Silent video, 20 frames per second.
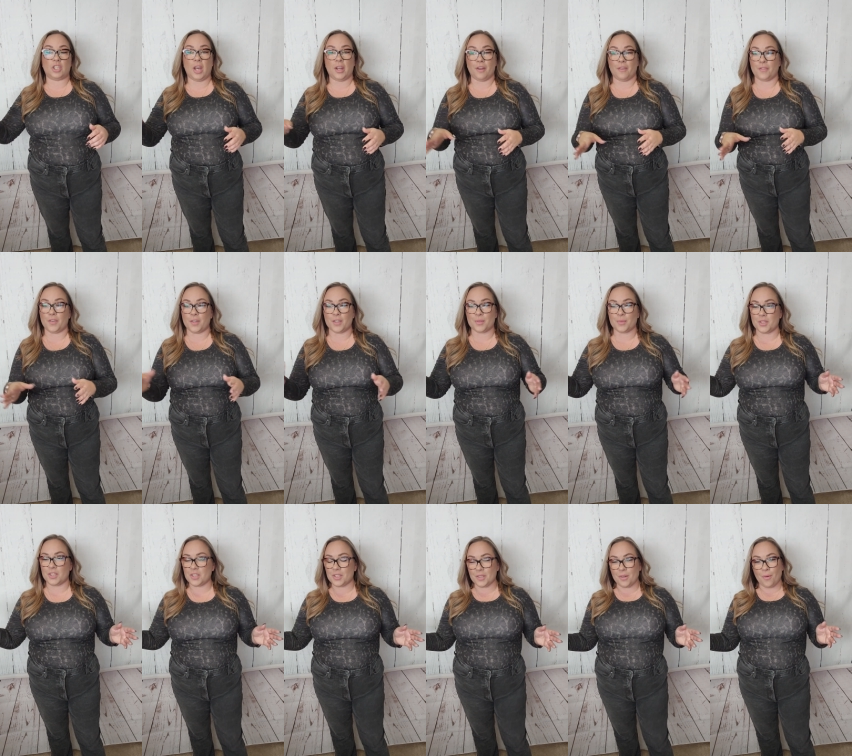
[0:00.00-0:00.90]
Jennifer's,
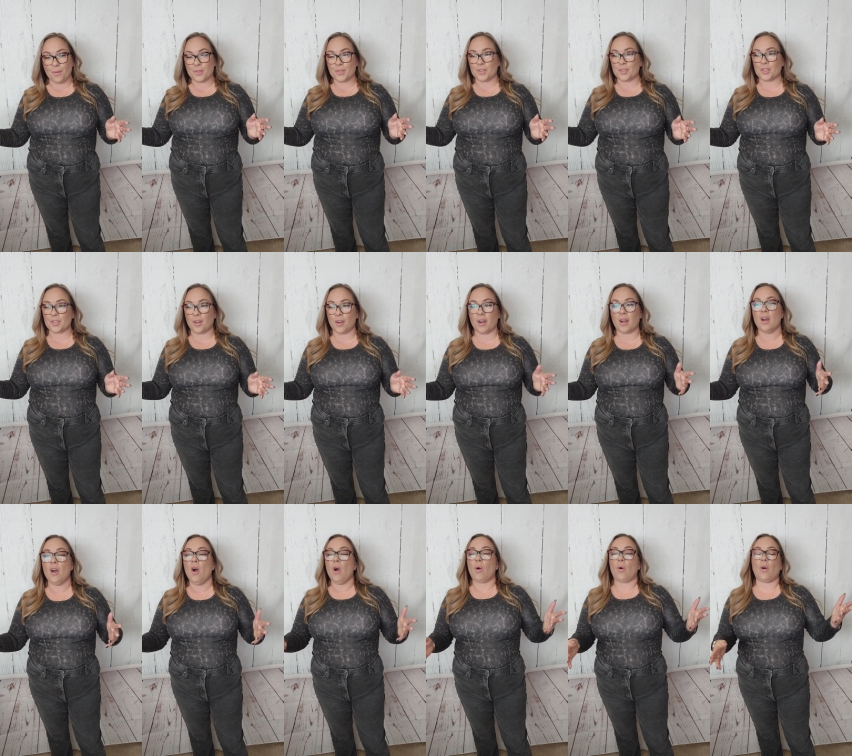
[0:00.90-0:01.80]
which is an older skirt
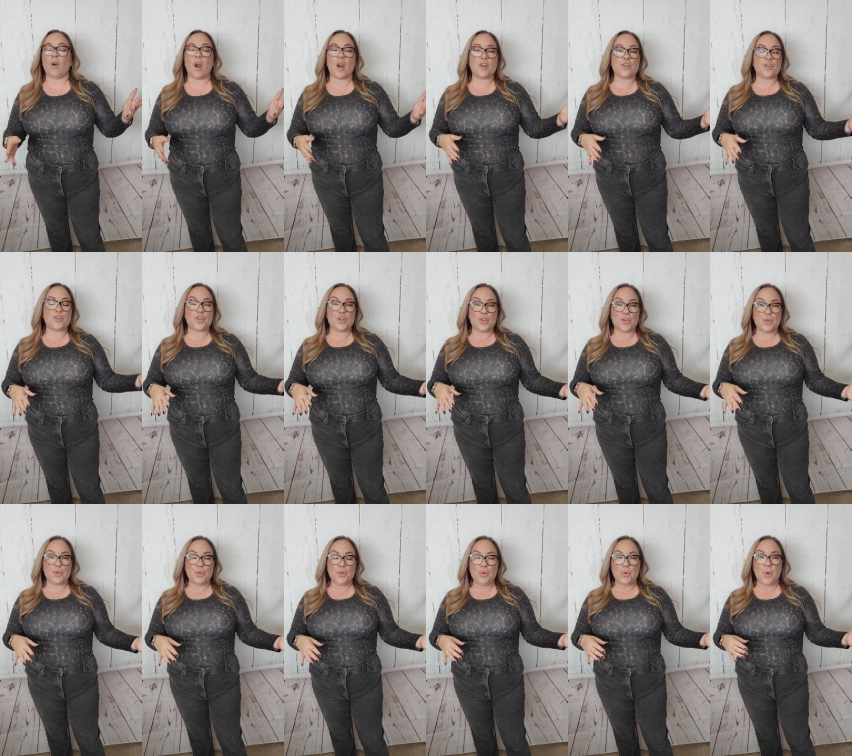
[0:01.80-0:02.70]
or our
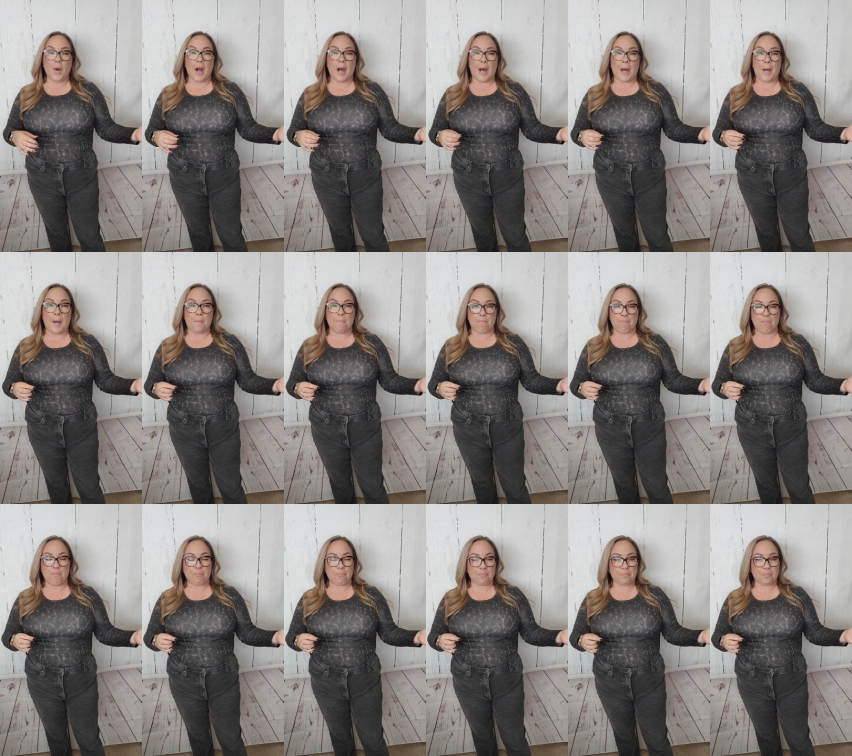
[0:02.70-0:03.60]
new
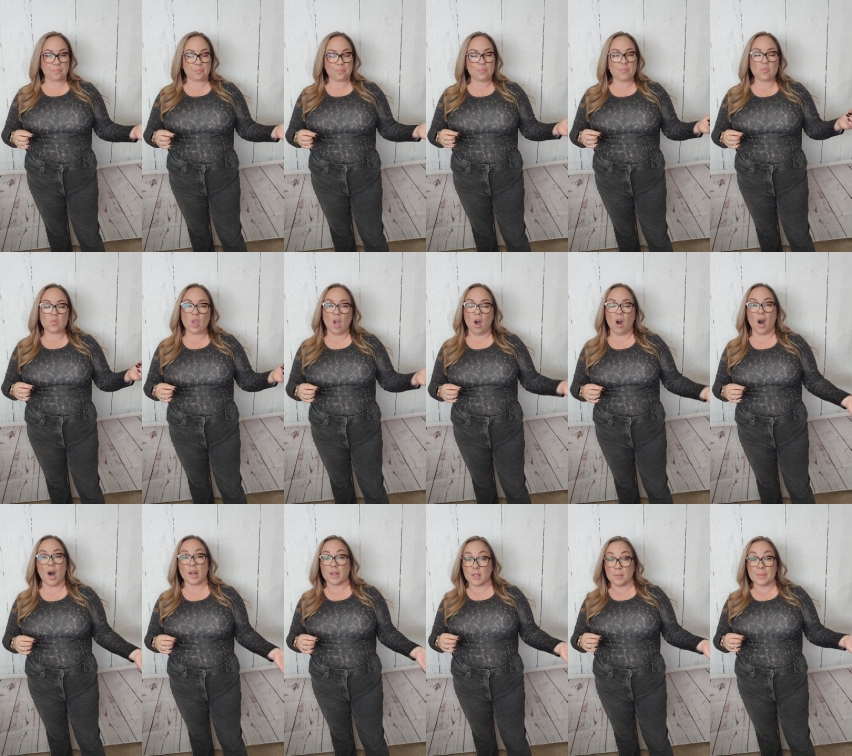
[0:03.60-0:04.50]
um,
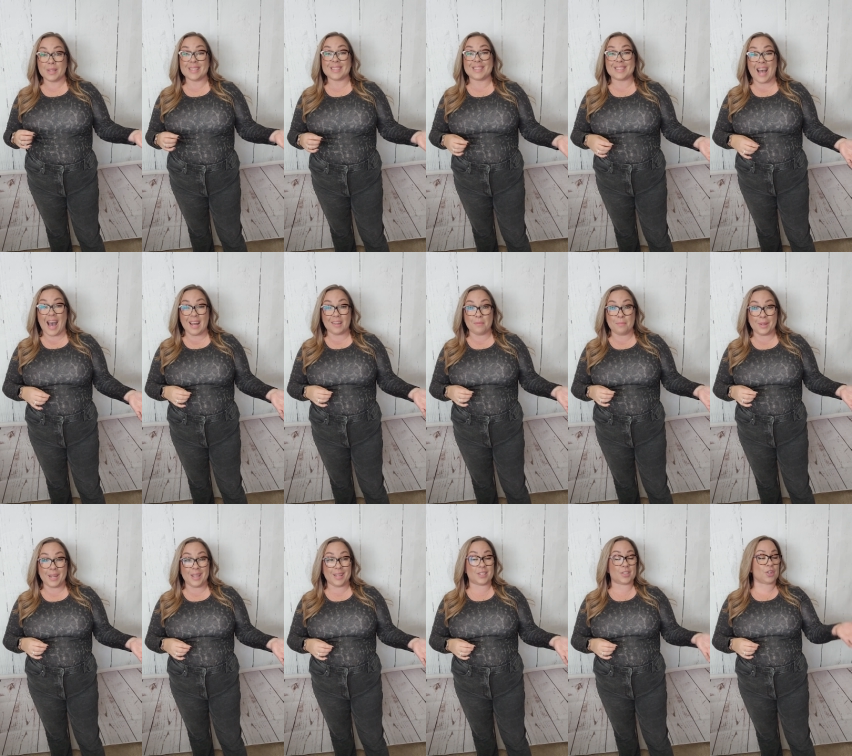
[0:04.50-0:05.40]
autumn satin
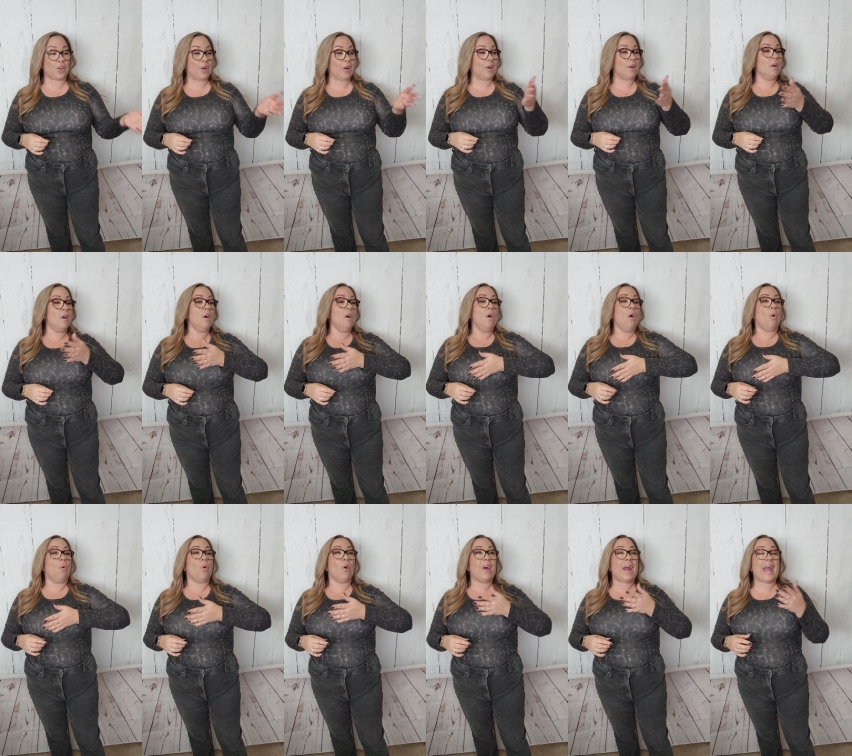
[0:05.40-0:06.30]
midi skirt
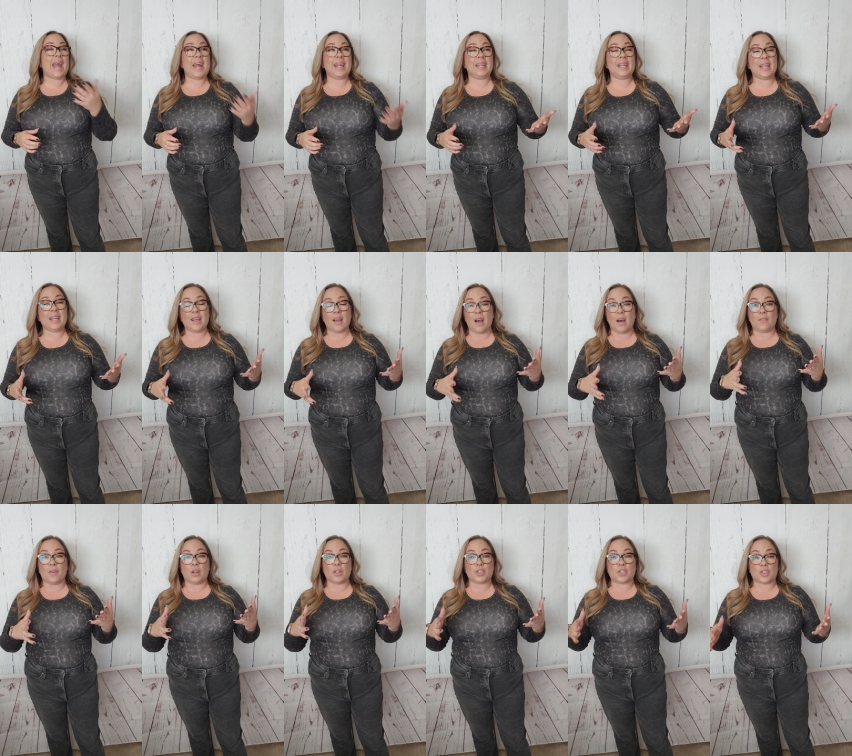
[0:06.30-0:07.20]
or any
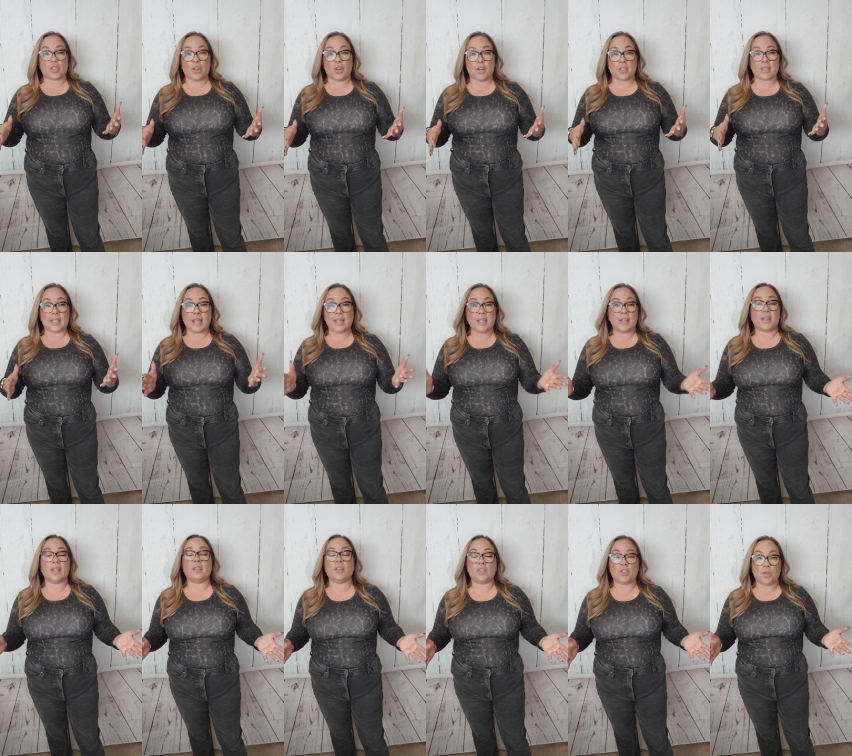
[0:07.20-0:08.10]
of our skirts,
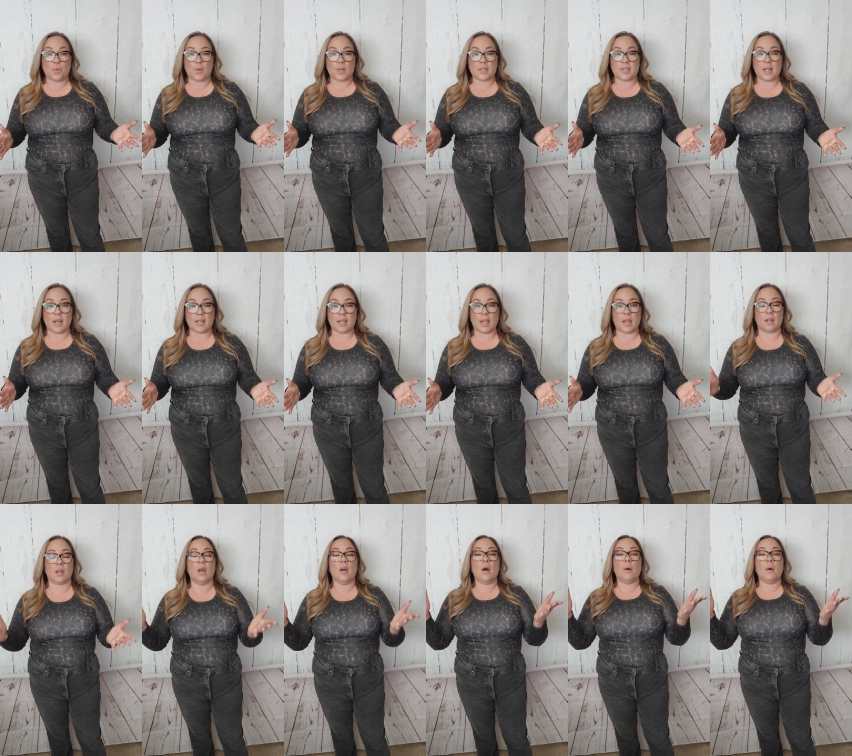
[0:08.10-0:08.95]
anything that you want to tuck in.